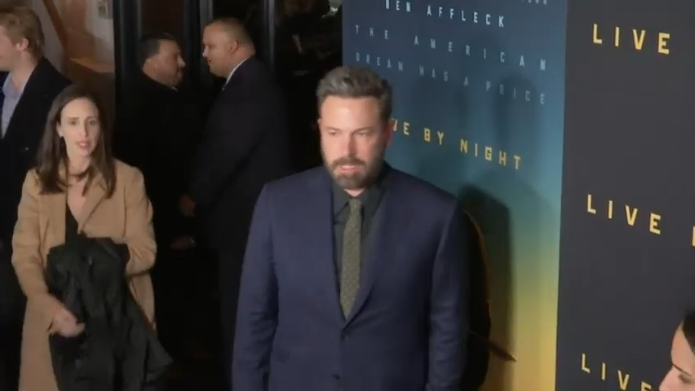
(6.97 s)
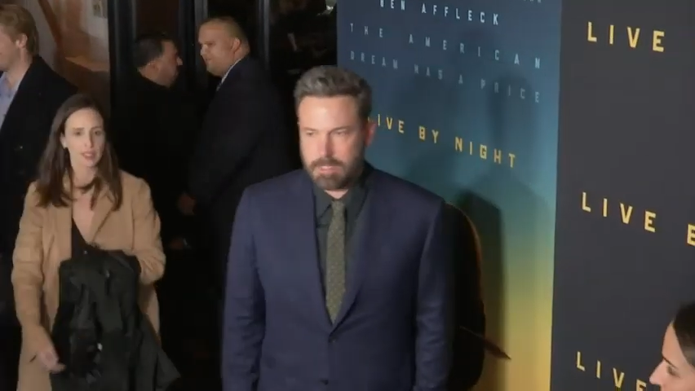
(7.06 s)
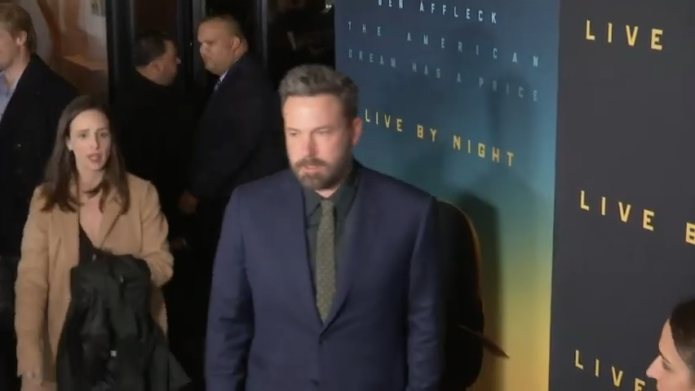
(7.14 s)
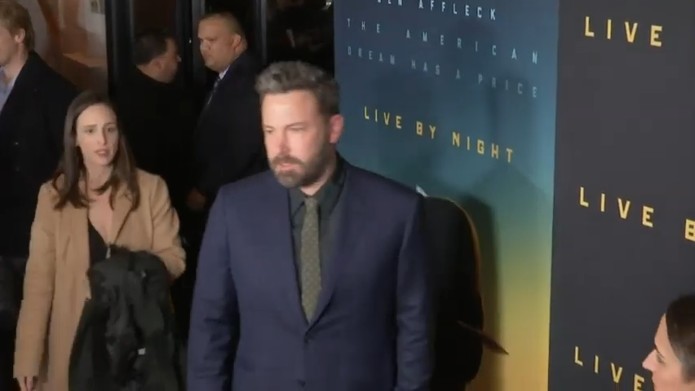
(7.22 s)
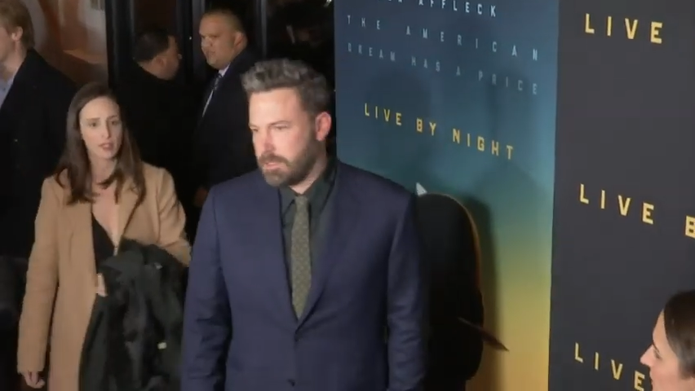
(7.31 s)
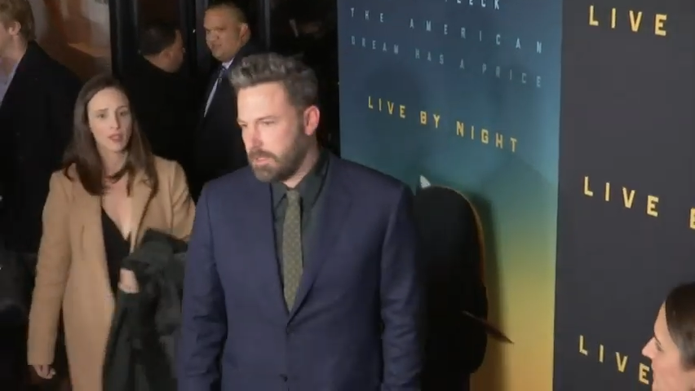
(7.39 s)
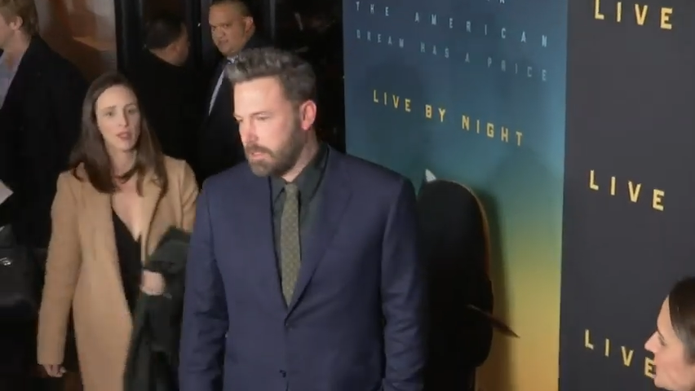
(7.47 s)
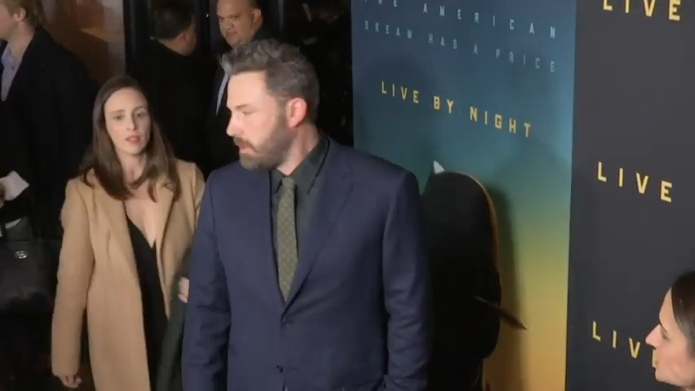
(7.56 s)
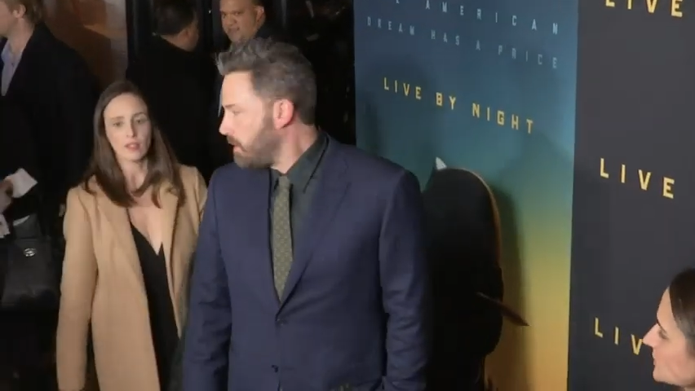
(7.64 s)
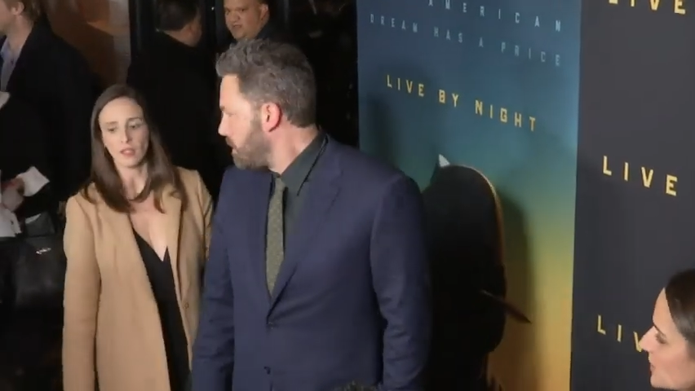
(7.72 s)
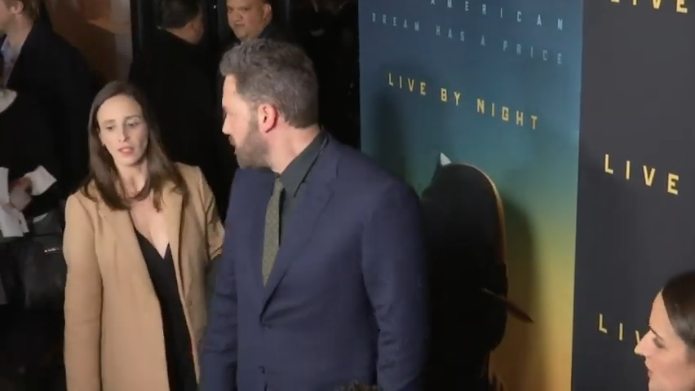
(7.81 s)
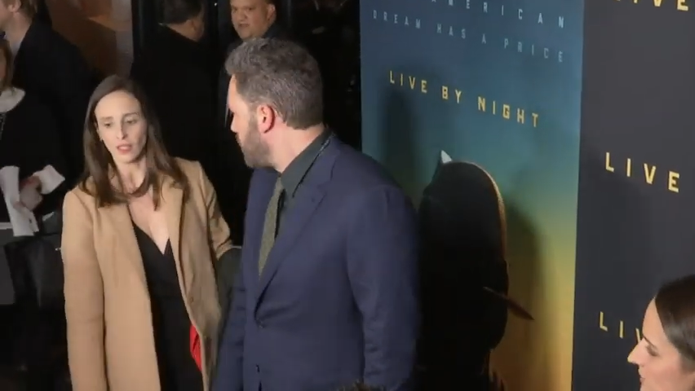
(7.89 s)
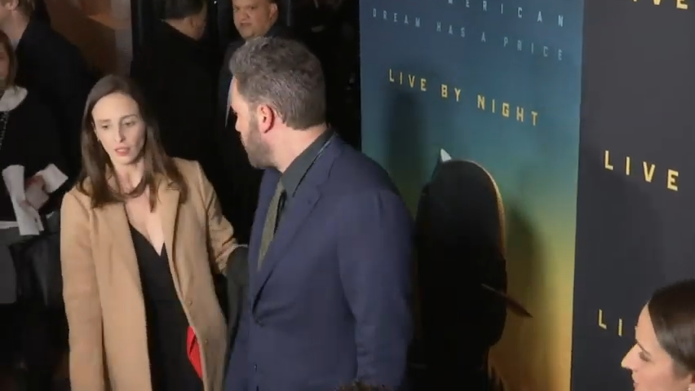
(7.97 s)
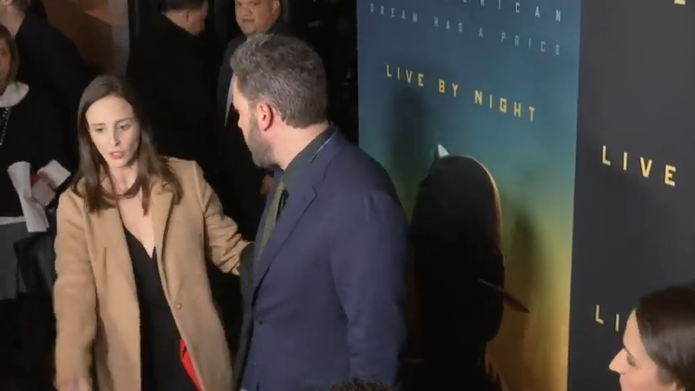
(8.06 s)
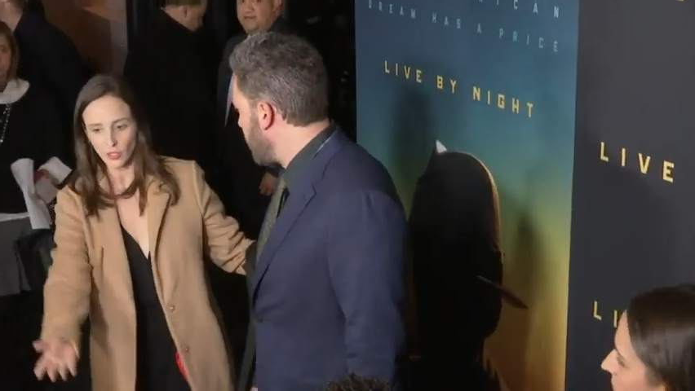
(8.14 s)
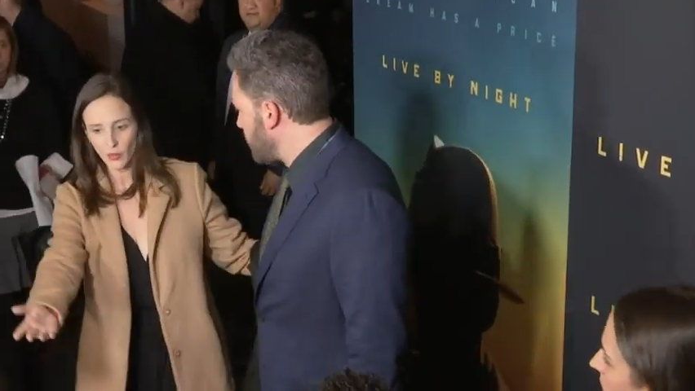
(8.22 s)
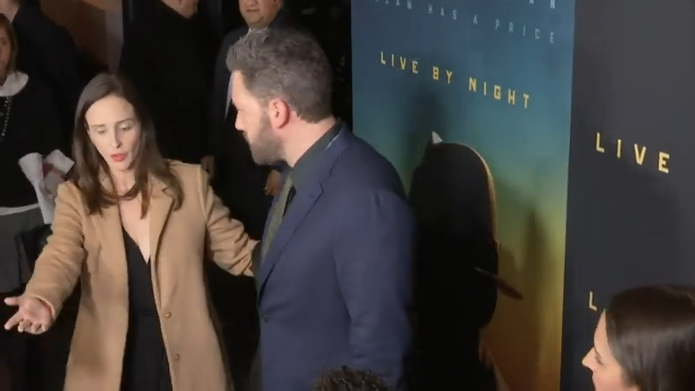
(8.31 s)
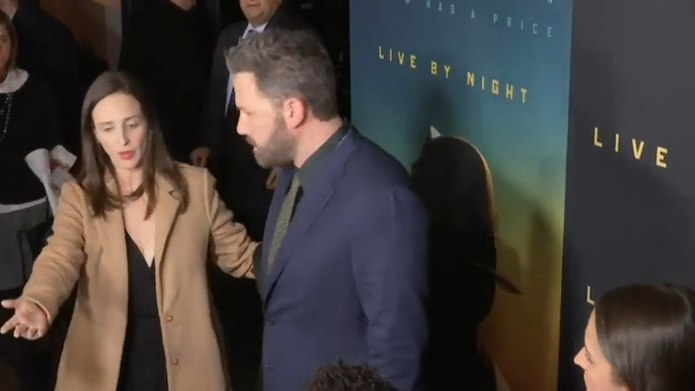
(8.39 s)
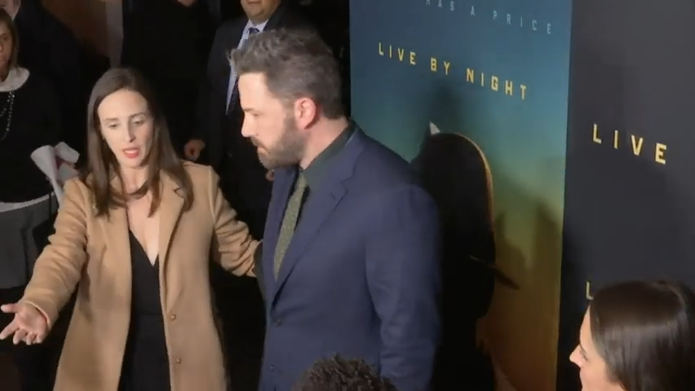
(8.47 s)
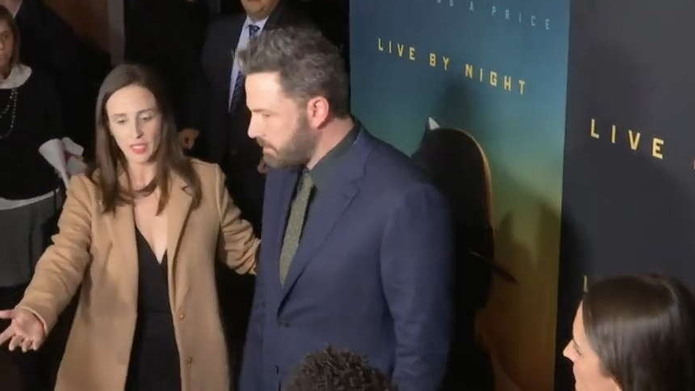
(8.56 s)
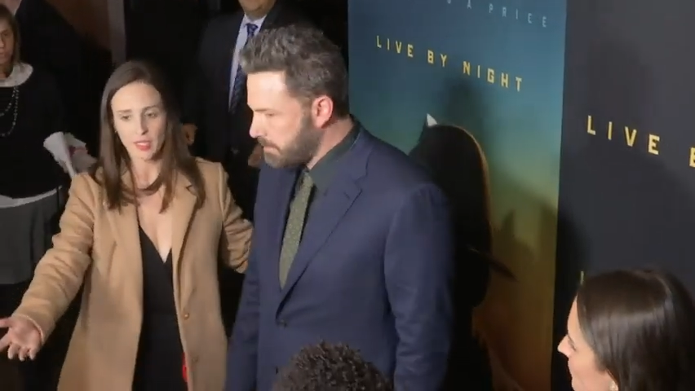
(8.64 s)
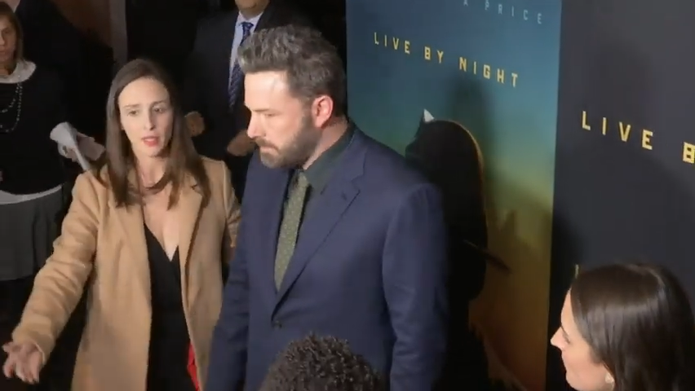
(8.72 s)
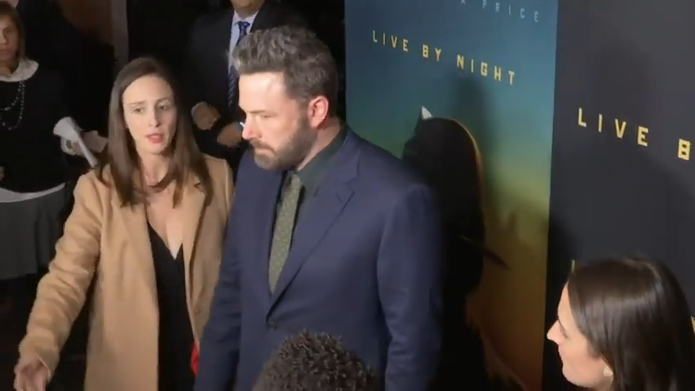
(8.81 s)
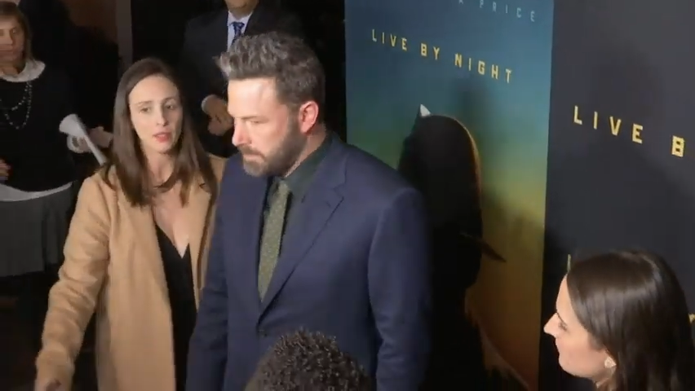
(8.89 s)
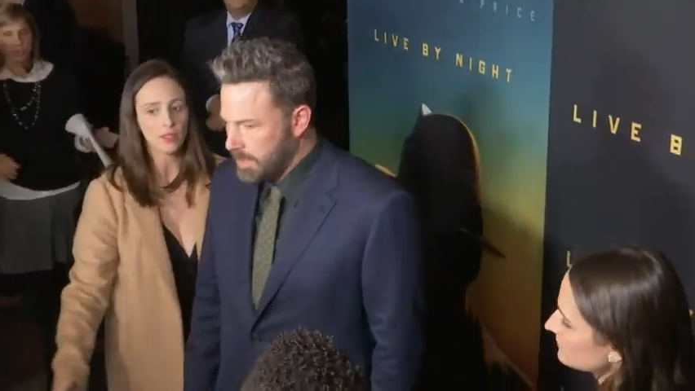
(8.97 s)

Speaker 1: takes place in you know where I grew up in a place